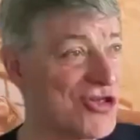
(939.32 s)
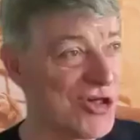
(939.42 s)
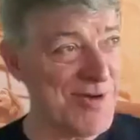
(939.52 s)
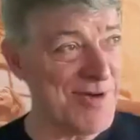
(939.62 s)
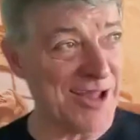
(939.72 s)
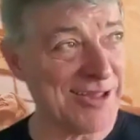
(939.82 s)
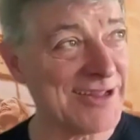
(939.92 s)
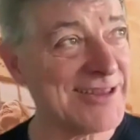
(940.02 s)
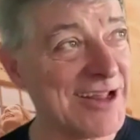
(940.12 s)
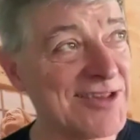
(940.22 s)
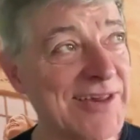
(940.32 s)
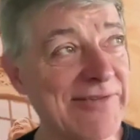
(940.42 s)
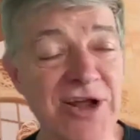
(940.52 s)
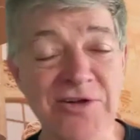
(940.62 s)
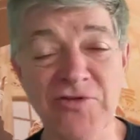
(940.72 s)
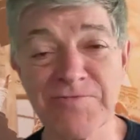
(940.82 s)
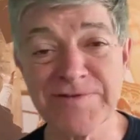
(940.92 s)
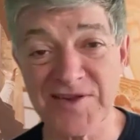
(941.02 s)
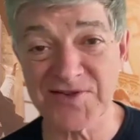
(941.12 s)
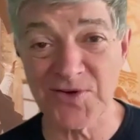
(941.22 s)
GMAT. Get that 700 plus